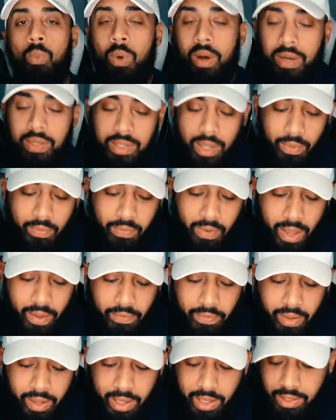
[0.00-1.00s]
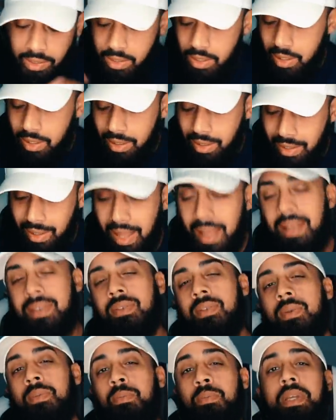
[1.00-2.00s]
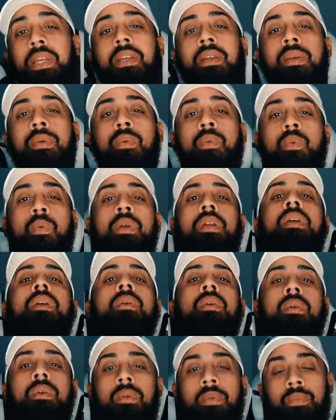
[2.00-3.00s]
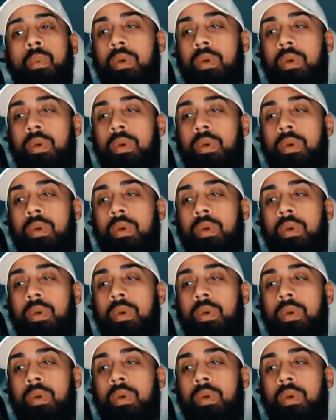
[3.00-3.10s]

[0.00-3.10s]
What is up, Five fans? Let's be real.